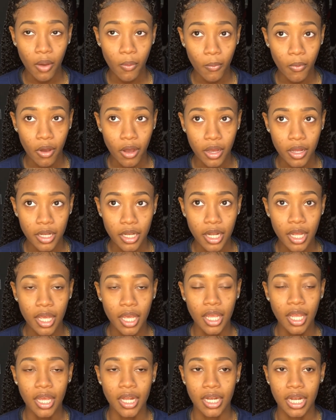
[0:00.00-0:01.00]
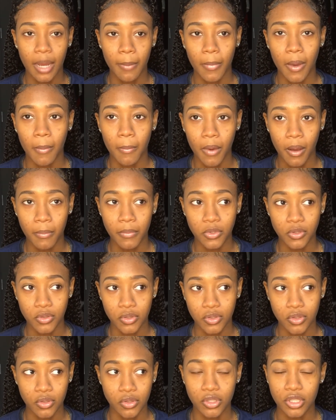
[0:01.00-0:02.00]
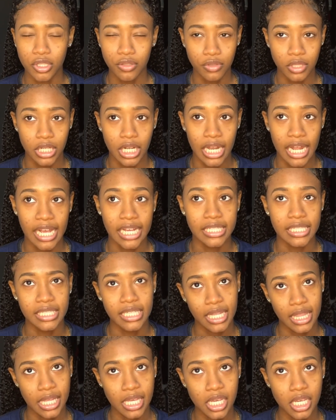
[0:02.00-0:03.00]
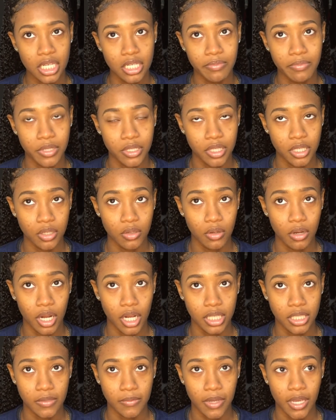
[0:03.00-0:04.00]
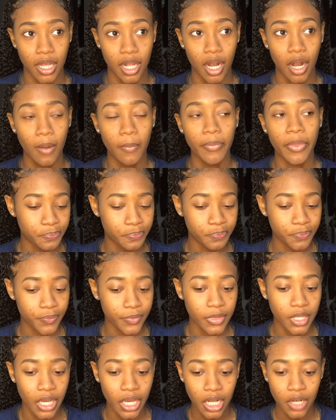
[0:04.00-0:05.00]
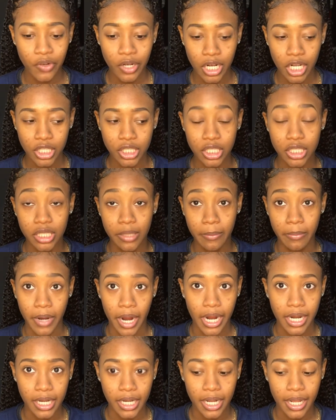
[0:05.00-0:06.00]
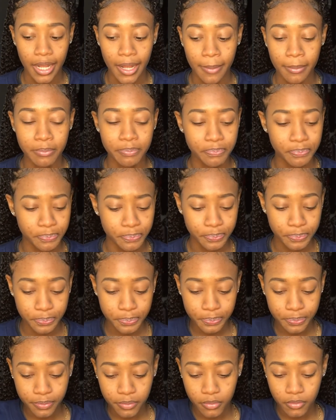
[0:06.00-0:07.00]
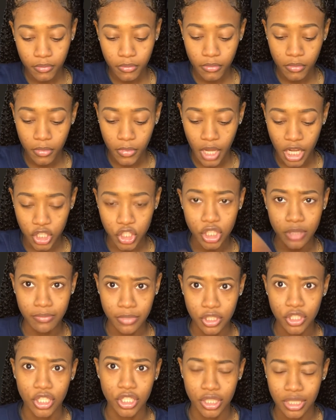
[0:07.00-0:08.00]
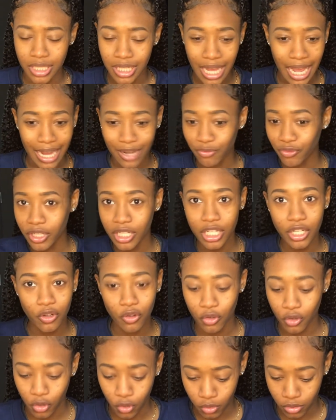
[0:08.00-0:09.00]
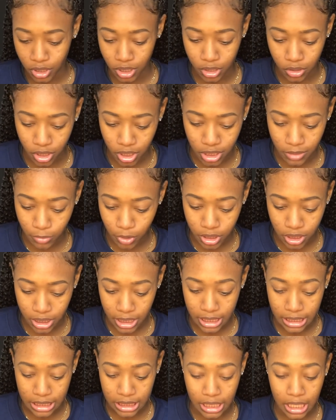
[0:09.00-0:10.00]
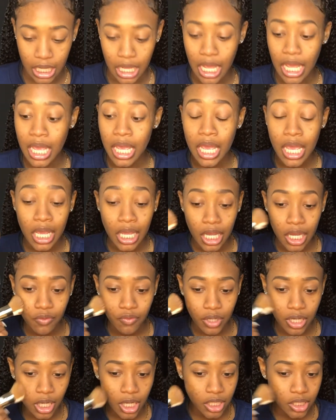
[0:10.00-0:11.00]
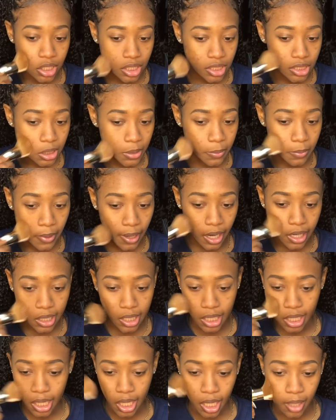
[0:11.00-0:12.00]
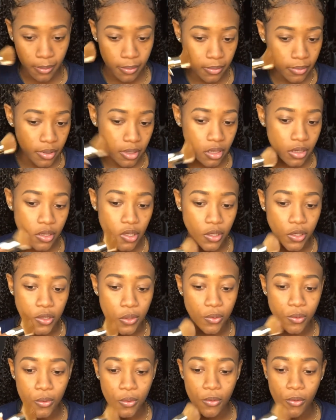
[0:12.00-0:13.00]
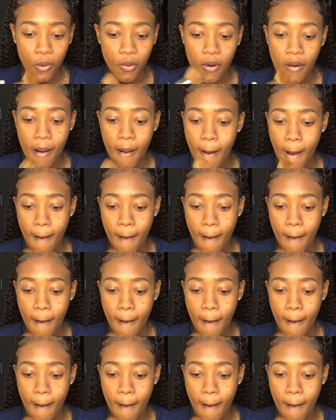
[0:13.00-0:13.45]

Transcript: one that my mom used to use. She really likes it. I think it's pretty good as well. In relation to brand name, I really don't know how to do this multitasking. In relation to brand name, oh